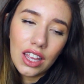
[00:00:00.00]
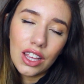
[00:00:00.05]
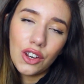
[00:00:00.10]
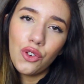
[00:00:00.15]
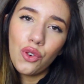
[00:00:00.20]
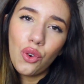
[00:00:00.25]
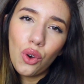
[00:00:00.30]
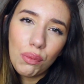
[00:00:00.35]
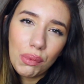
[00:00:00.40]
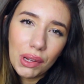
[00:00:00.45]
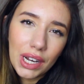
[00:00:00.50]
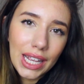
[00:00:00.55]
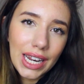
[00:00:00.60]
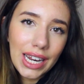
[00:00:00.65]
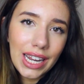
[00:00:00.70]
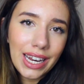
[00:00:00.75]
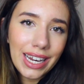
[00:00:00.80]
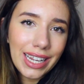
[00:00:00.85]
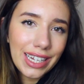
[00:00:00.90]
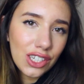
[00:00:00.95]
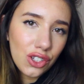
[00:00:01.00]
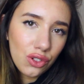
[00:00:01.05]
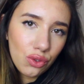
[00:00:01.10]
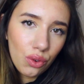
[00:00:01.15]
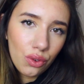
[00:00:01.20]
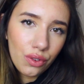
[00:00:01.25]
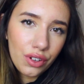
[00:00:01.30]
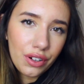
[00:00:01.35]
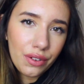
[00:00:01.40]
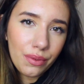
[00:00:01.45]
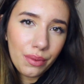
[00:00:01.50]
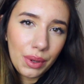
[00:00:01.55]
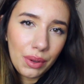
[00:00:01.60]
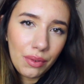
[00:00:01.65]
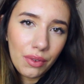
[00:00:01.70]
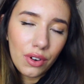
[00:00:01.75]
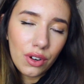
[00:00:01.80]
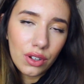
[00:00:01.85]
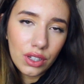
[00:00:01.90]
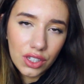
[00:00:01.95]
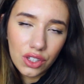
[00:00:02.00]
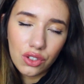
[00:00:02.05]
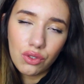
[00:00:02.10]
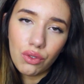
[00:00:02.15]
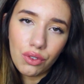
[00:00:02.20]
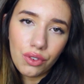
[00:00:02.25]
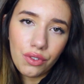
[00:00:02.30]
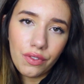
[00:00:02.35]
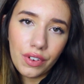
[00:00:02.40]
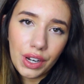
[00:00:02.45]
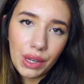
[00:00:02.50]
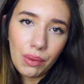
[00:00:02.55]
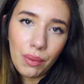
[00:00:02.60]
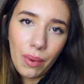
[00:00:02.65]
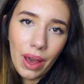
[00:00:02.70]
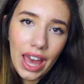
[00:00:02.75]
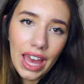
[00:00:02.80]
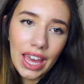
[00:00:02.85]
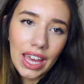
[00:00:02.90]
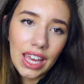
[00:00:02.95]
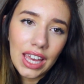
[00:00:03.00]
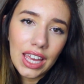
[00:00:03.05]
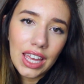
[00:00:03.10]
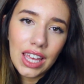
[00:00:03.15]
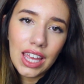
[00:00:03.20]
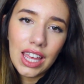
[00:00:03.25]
normal in an extraordinary way.